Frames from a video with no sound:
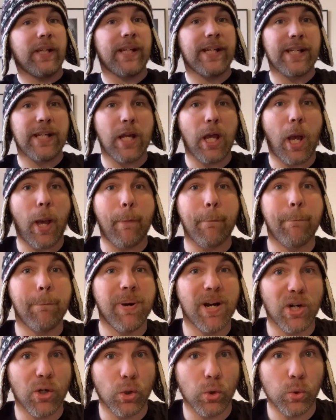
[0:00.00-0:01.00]
a
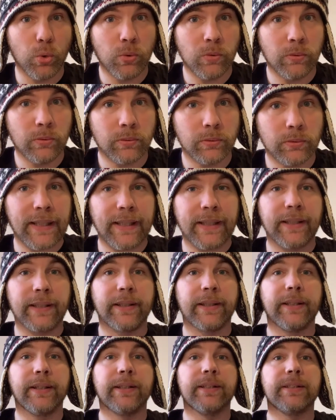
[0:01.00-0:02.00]
bow
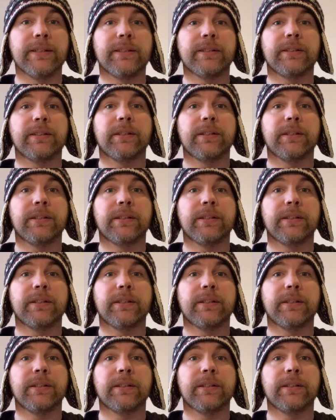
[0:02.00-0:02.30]
and